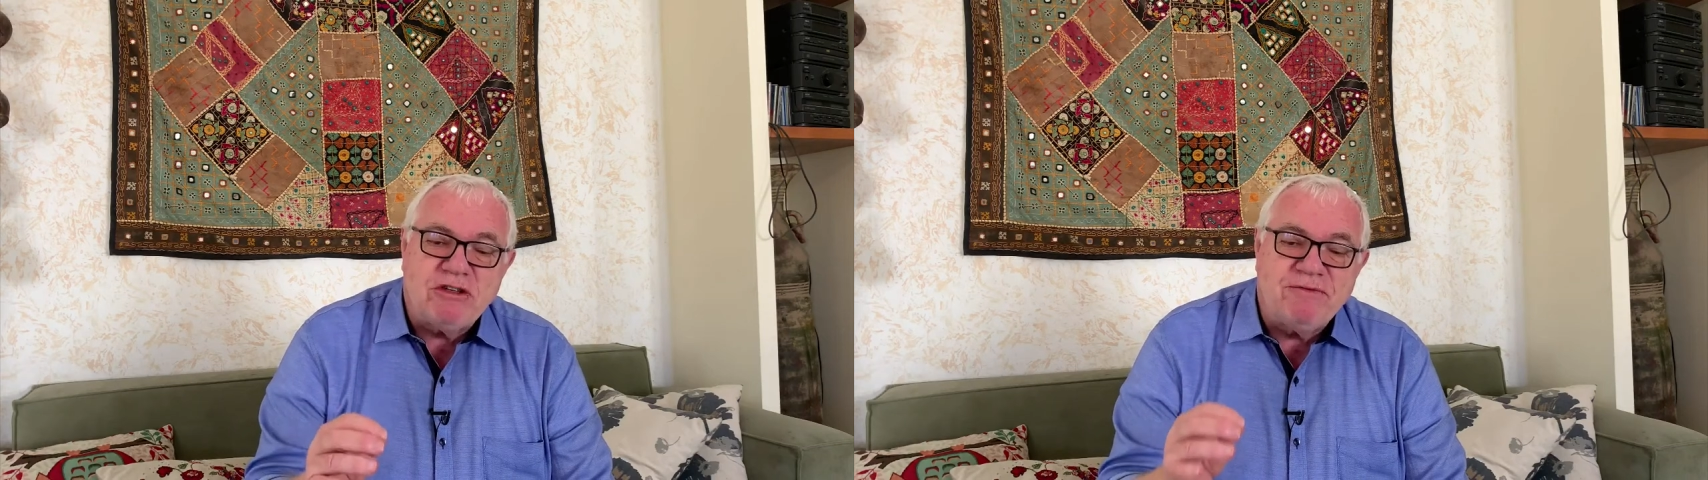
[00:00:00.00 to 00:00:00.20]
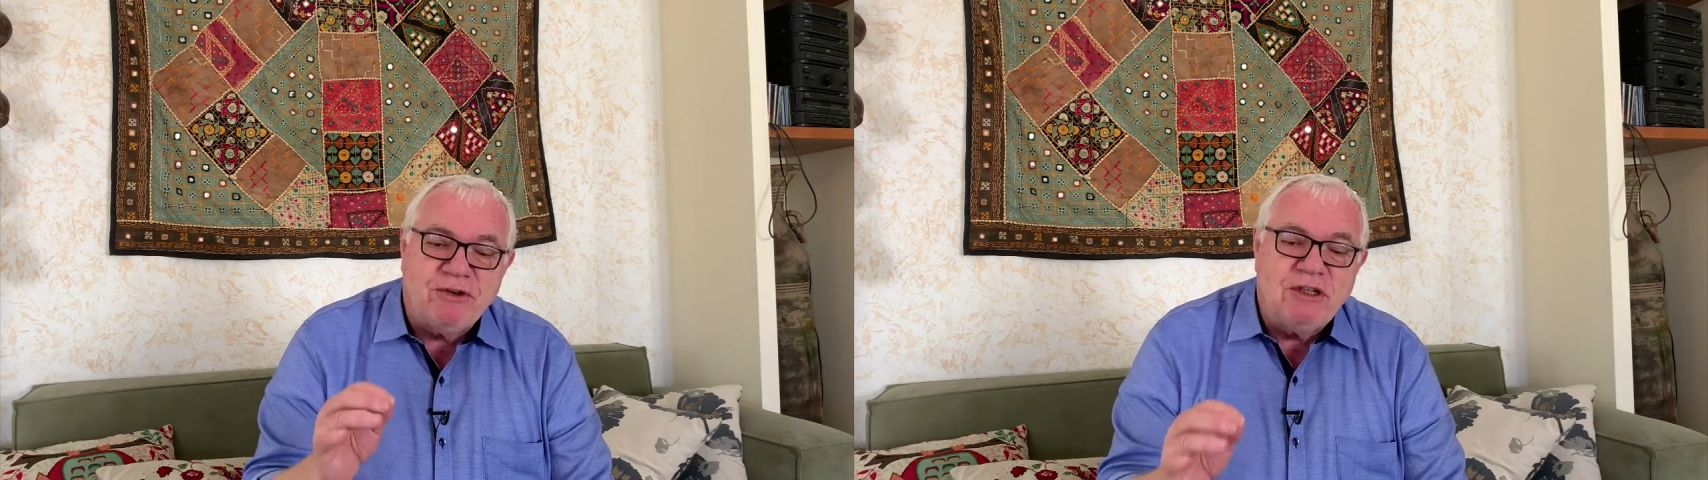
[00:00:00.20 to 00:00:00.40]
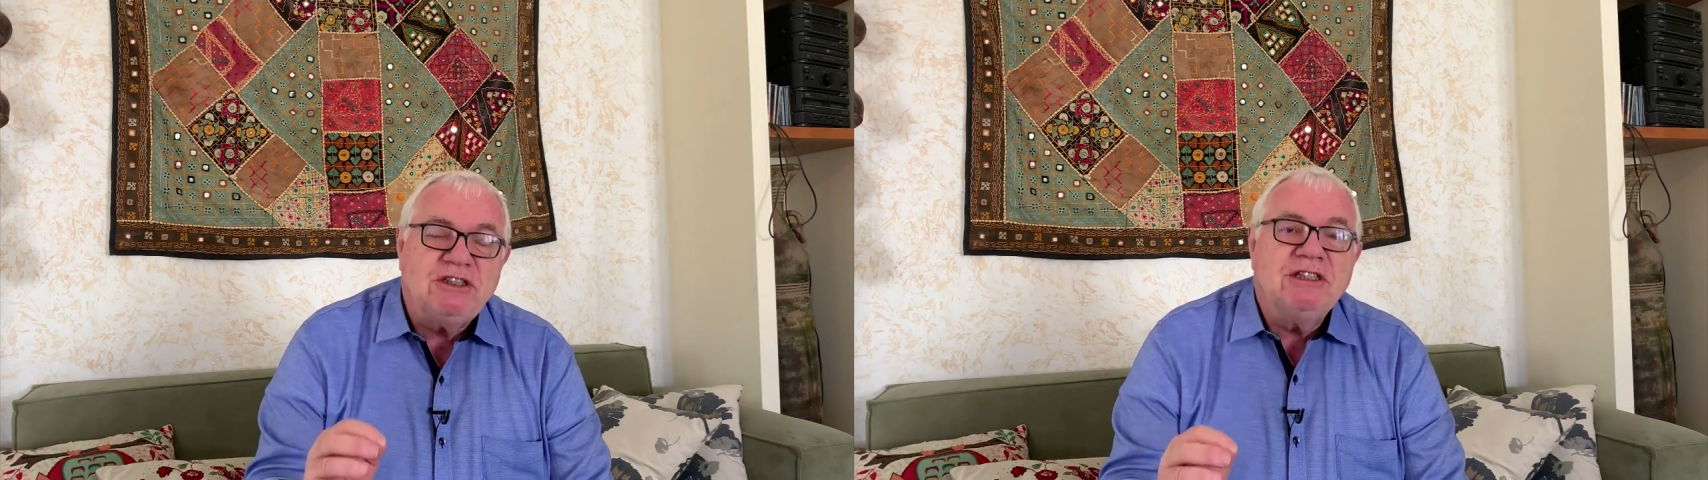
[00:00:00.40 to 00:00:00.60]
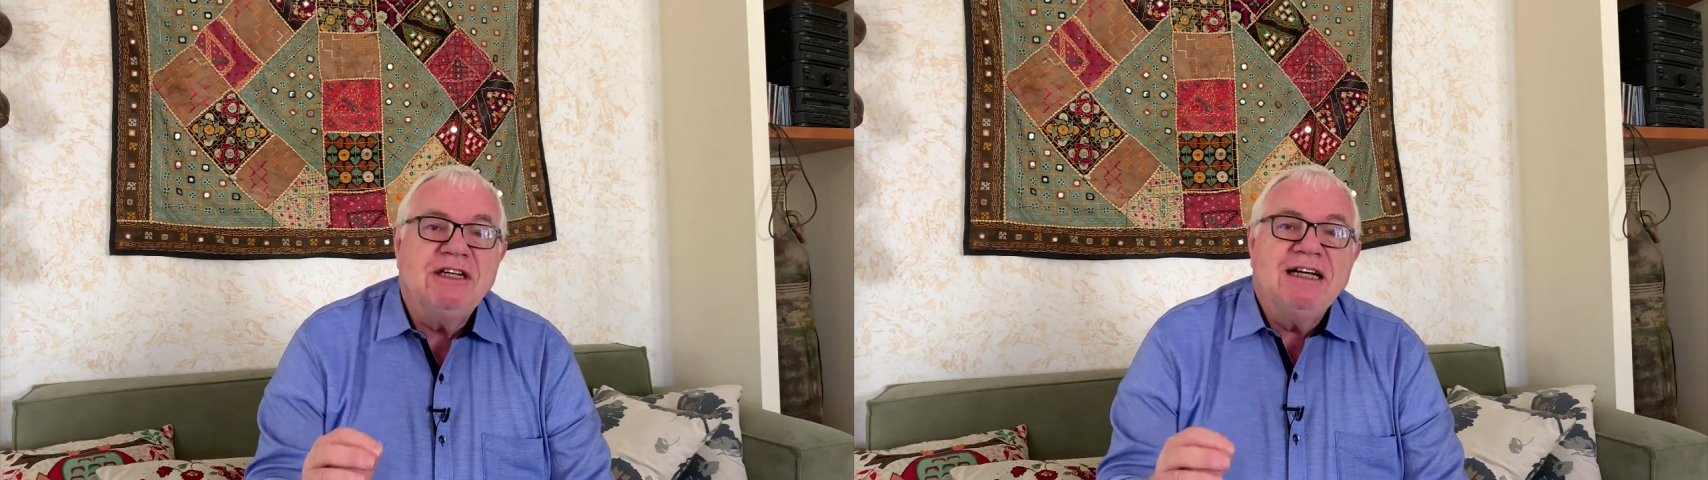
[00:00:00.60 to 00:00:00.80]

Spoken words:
first,